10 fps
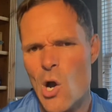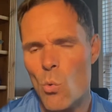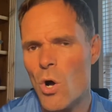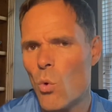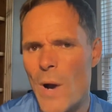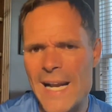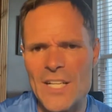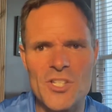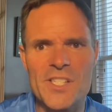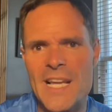Well, why
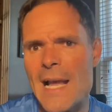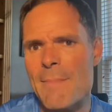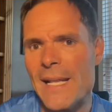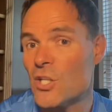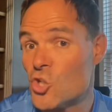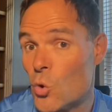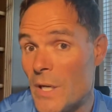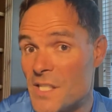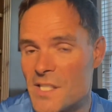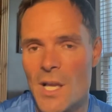not just say I made a
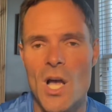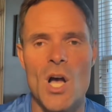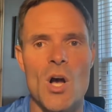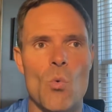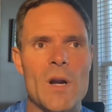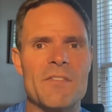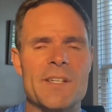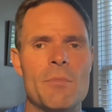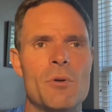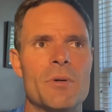choice? What if
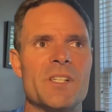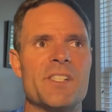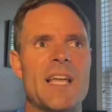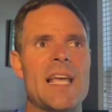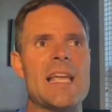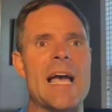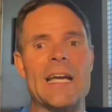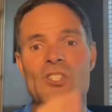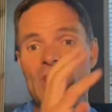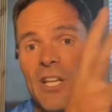somebody were to say
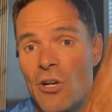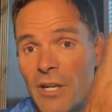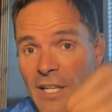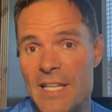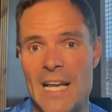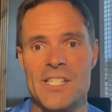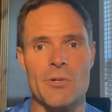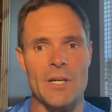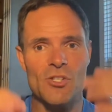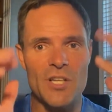I cheated on a test
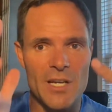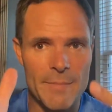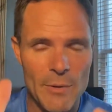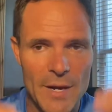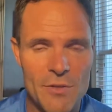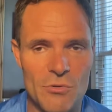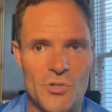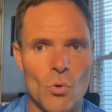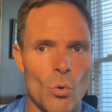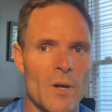or I cheated my way through
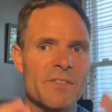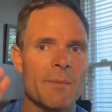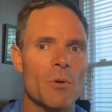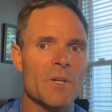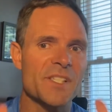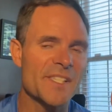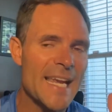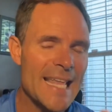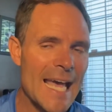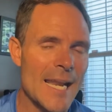school? What if somebody were to
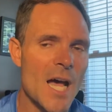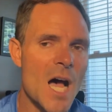say that?